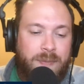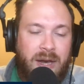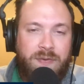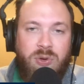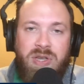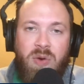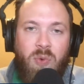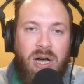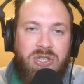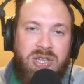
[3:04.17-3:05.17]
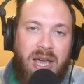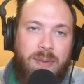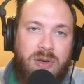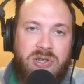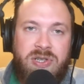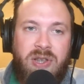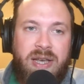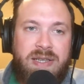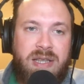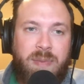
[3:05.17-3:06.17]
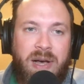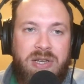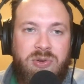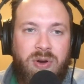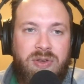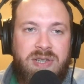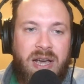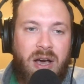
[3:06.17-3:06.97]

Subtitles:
And if you didn't watch the game, you just glanced at the box score, you'd say,